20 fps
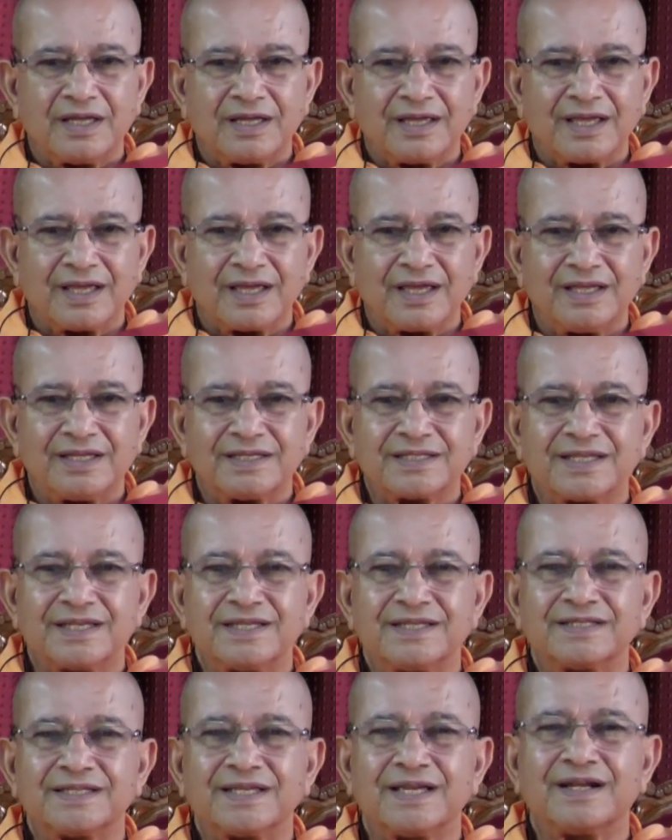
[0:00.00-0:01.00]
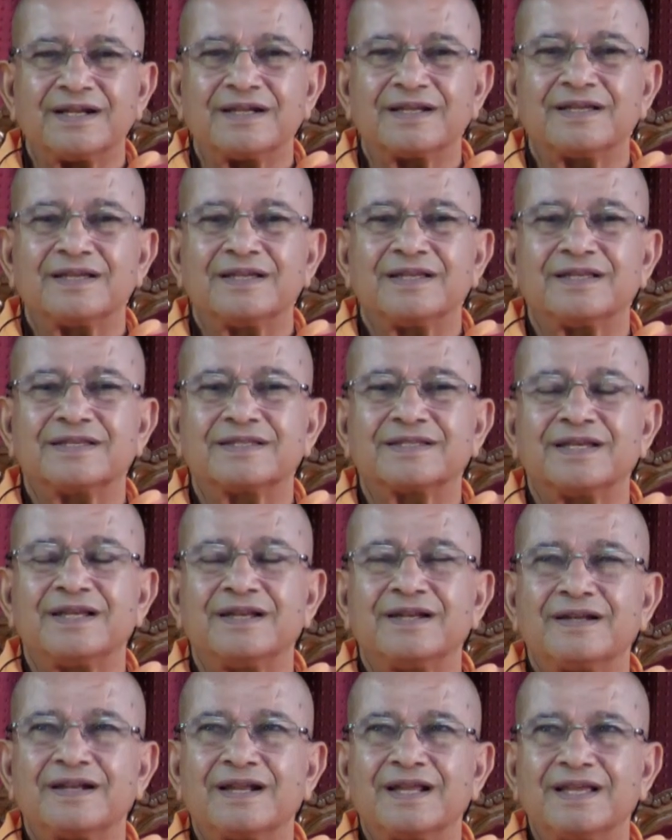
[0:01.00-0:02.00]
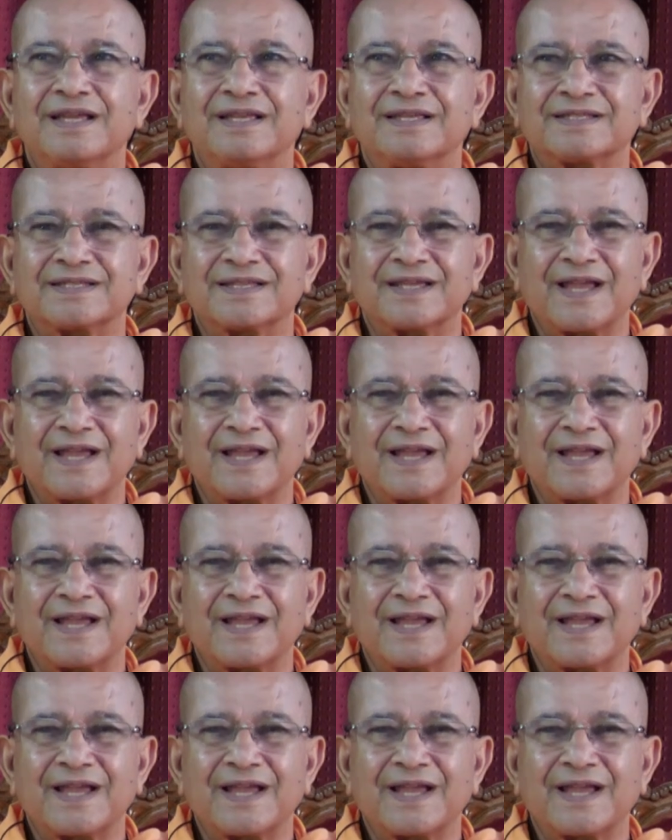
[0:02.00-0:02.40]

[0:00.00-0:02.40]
again sunset, sunrise.